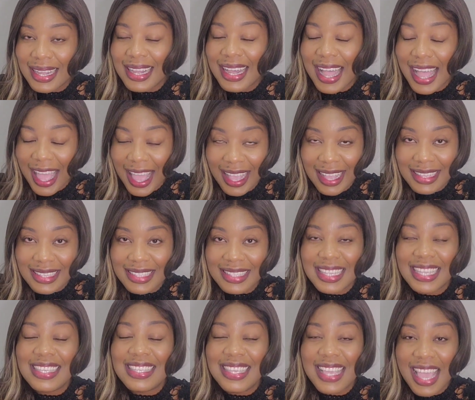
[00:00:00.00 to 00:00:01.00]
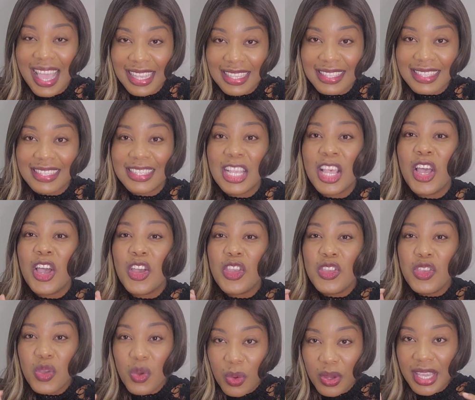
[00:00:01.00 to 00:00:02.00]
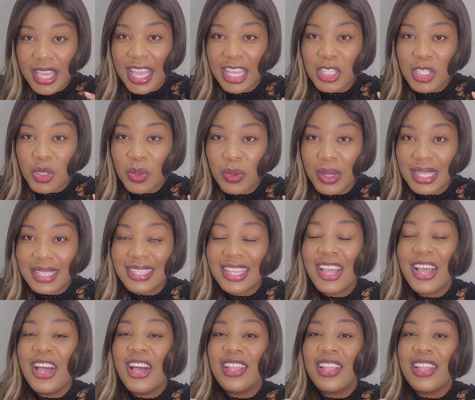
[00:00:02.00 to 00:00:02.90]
Guys, yes, you can do it.